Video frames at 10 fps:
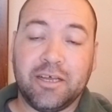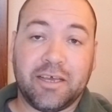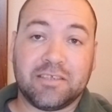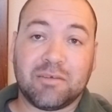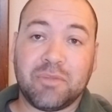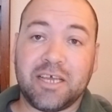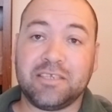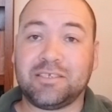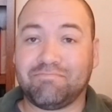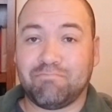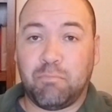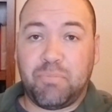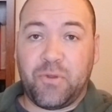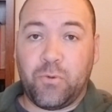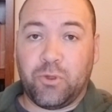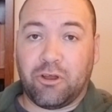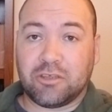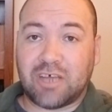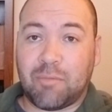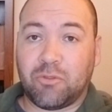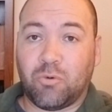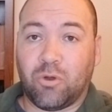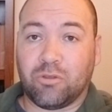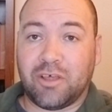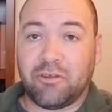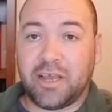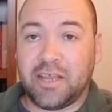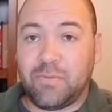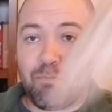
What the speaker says: And some days, you're on top of the world. And other days,